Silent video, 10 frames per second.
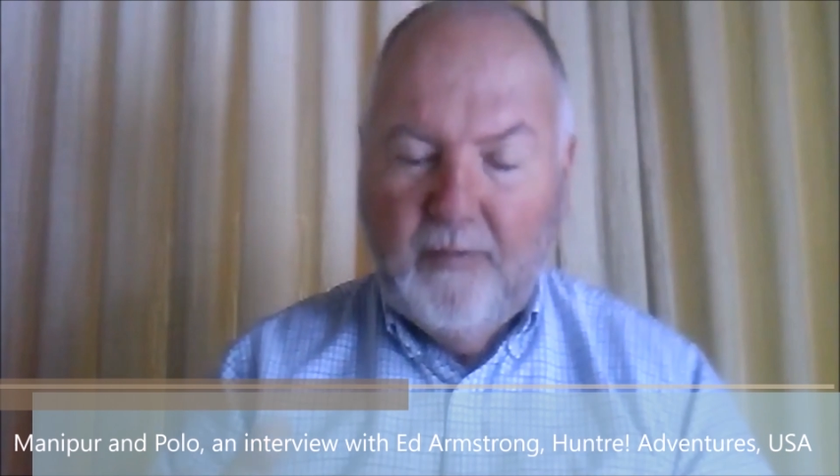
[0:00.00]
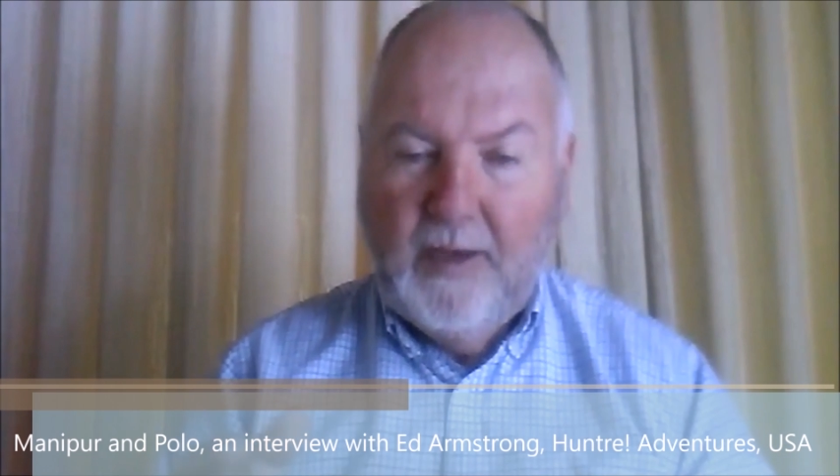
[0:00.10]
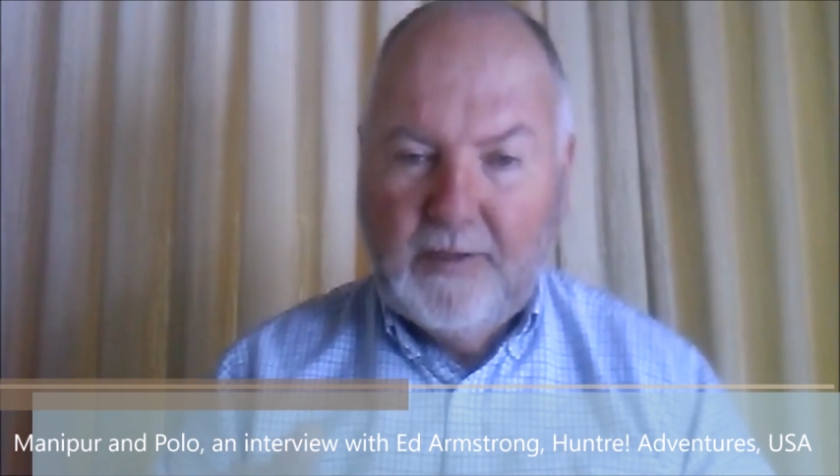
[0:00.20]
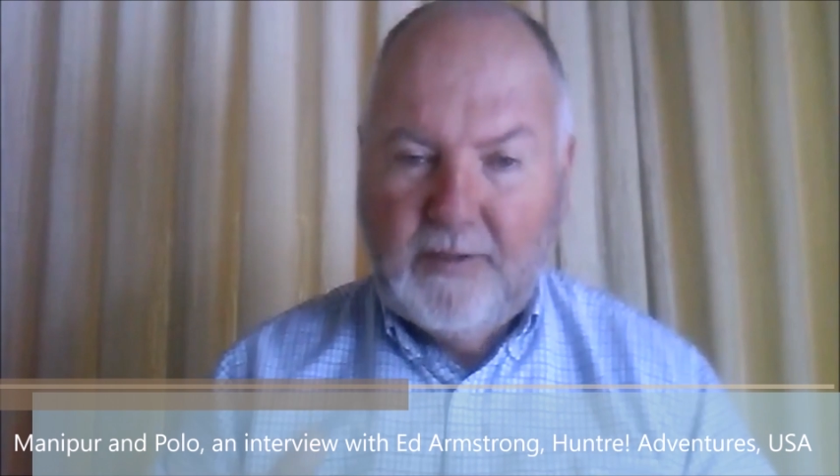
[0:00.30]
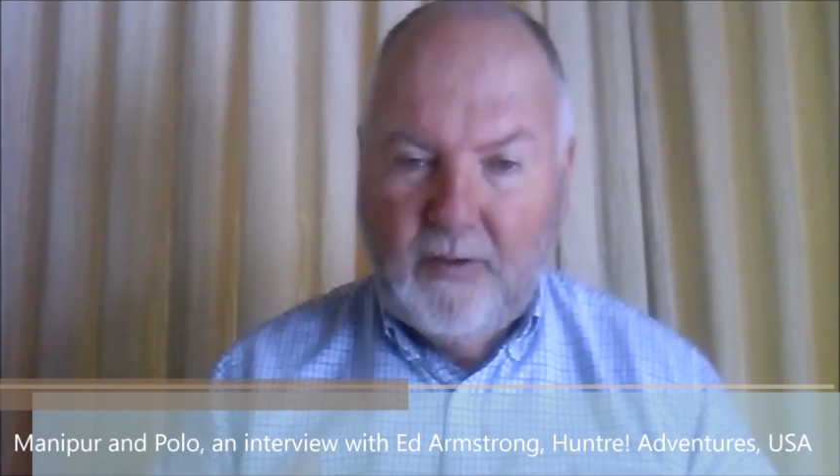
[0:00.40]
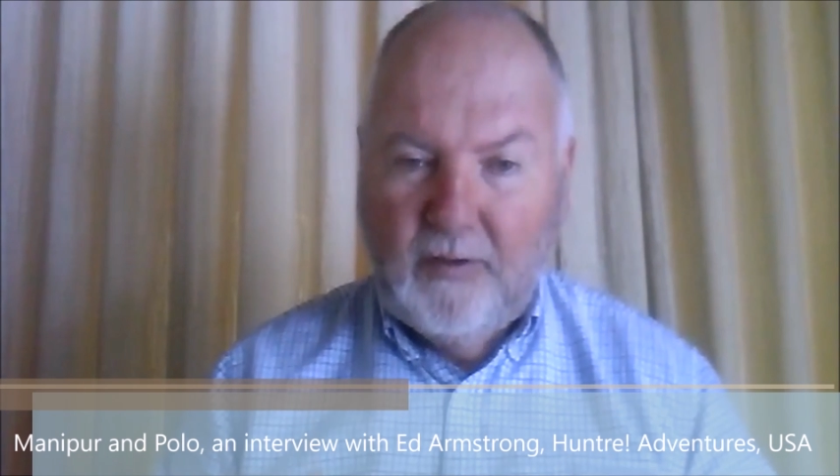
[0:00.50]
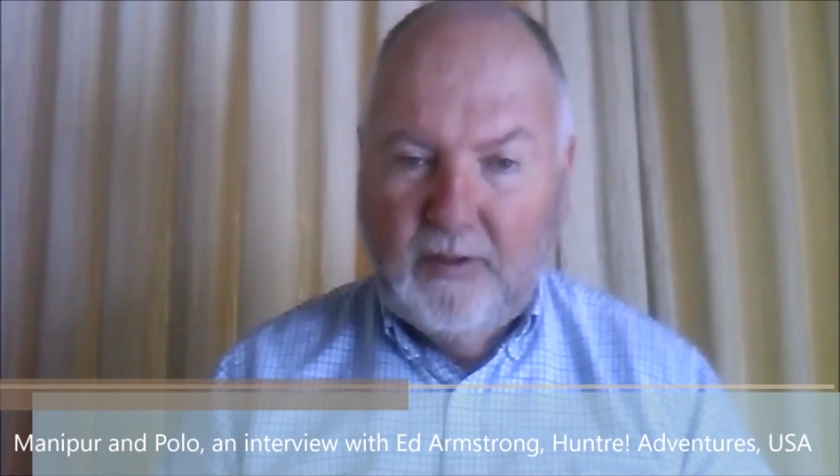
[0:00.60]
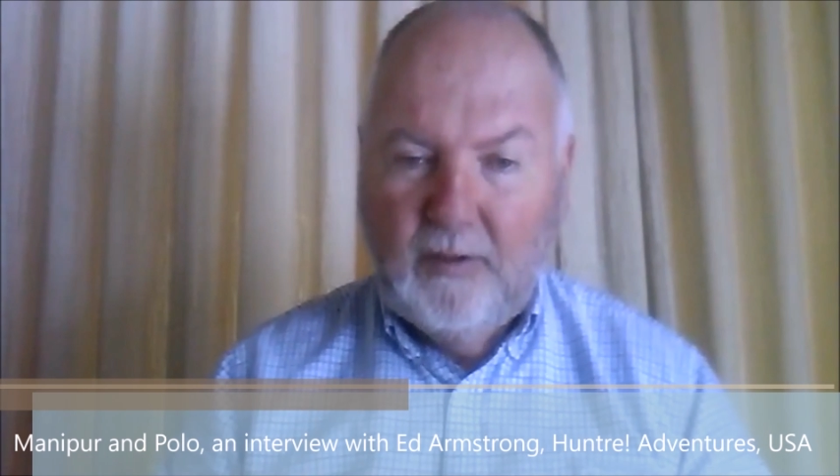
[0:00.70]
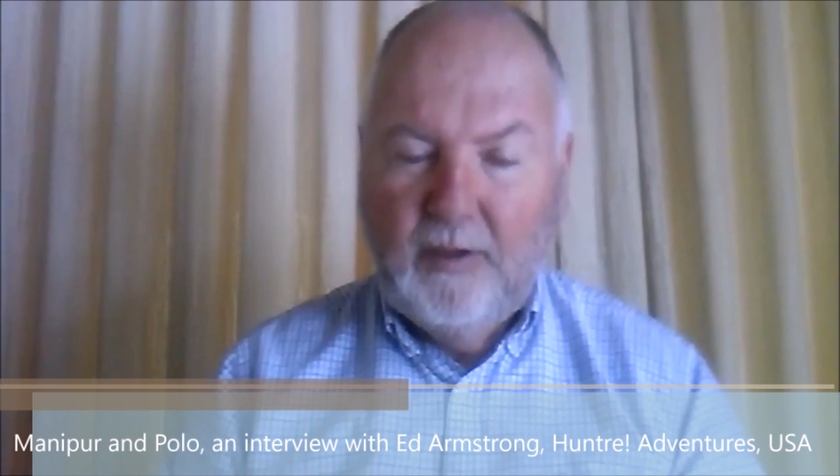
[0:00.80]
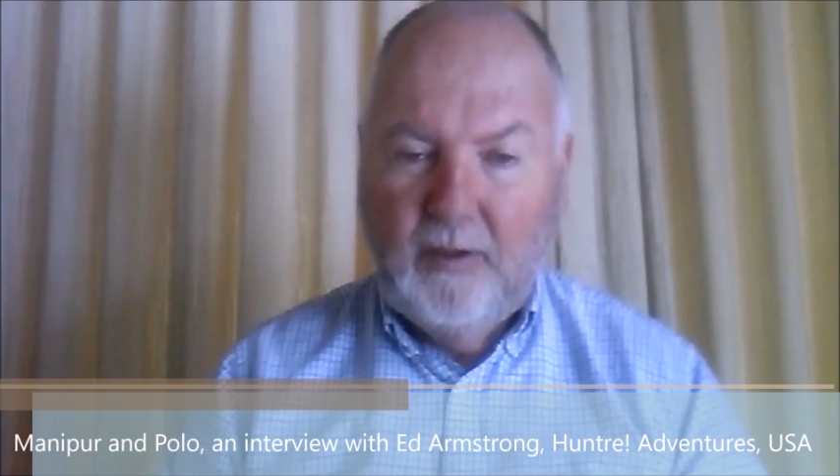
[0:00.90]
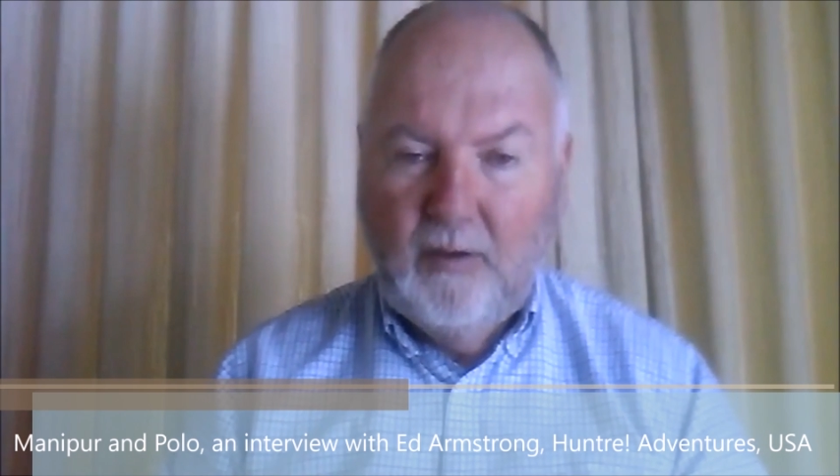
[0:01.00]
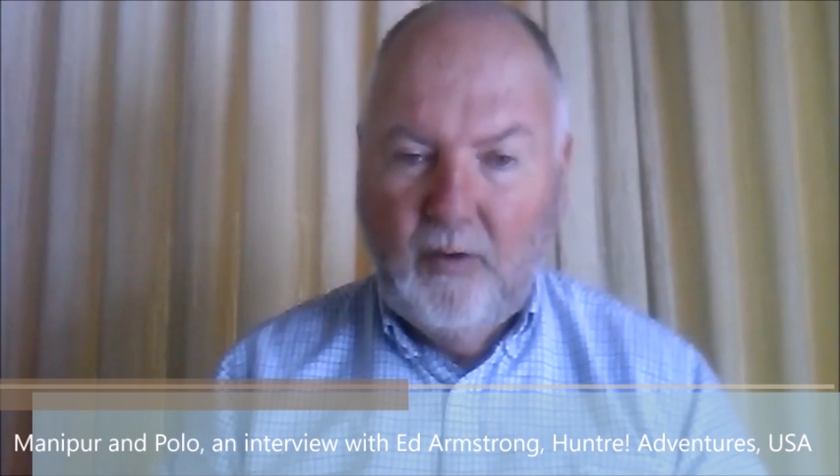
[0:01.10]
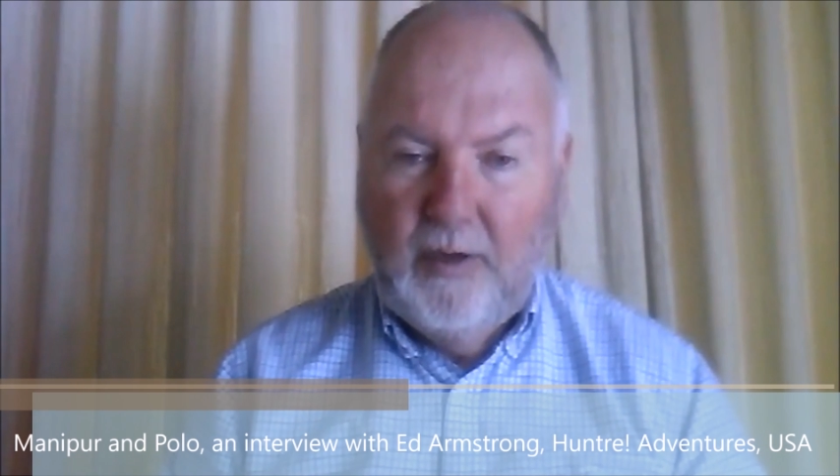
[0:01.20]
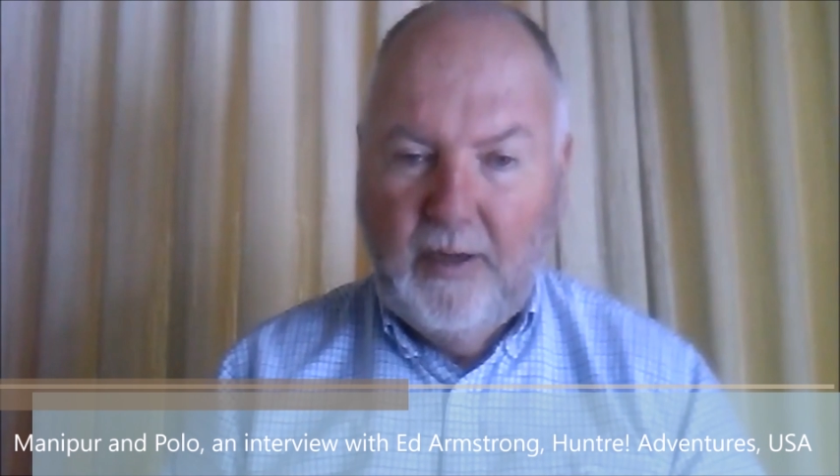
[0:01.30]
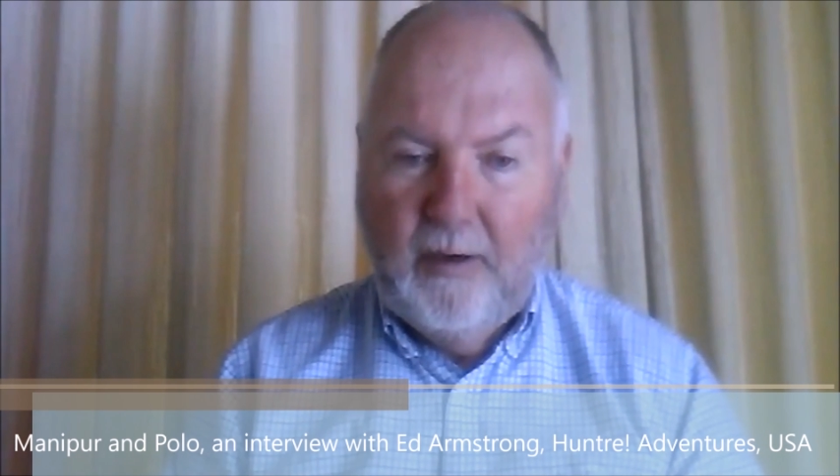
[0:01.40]
faster and
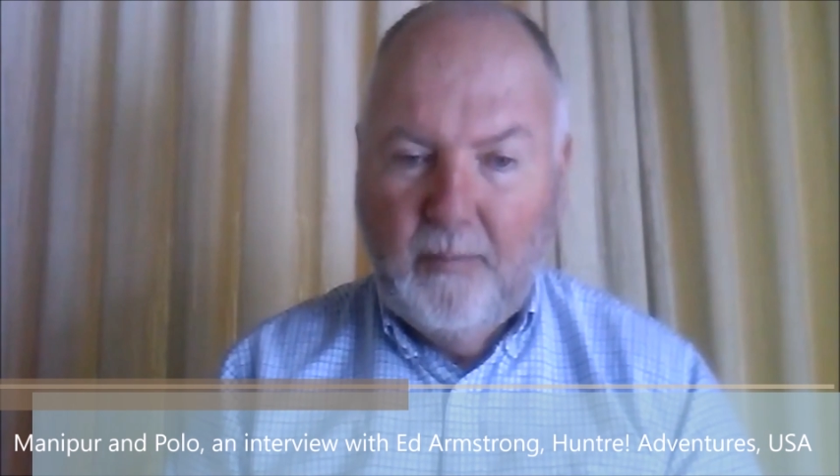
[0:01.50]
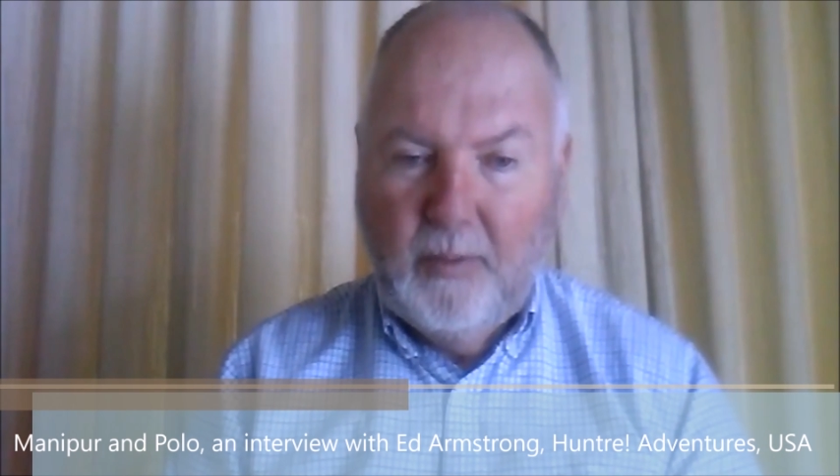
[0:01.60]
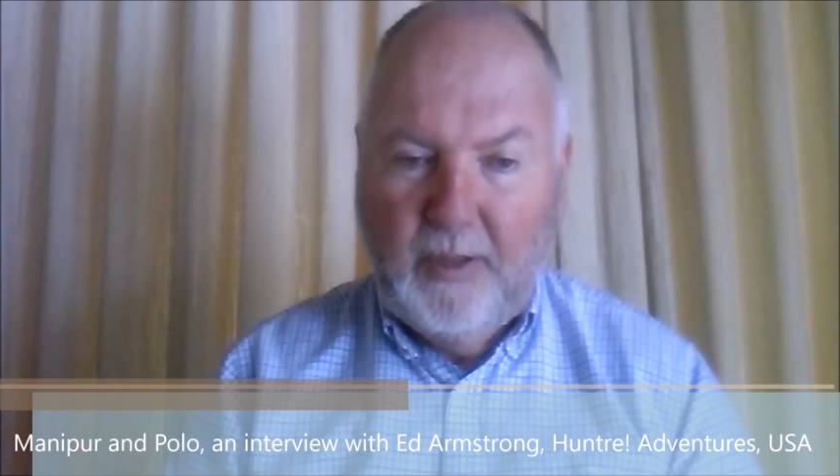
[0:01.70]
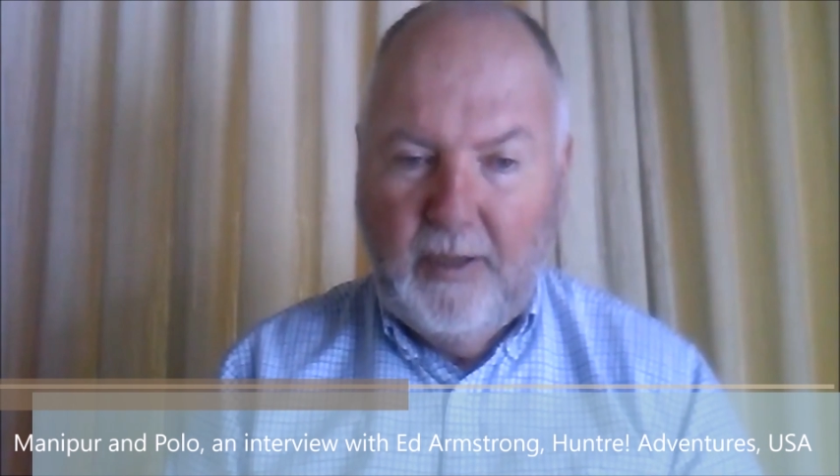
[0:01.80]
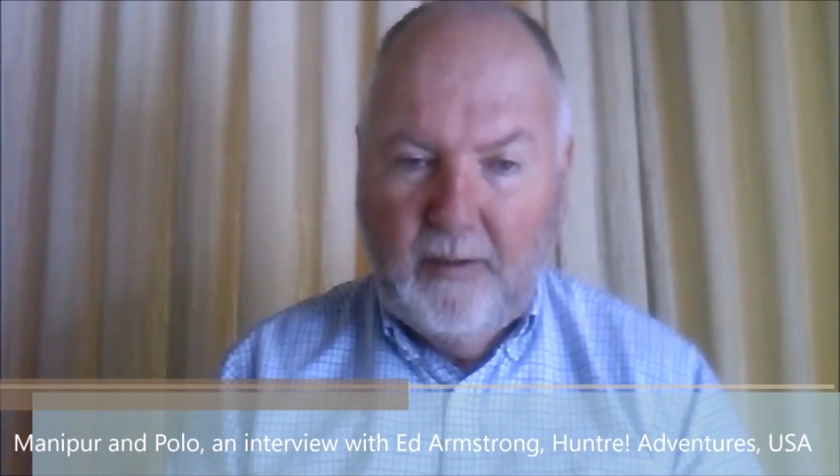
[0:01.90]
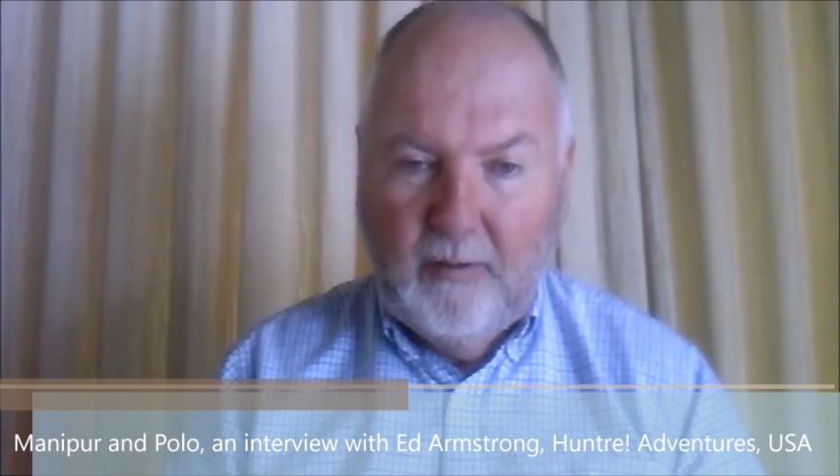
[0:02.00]
learn how to play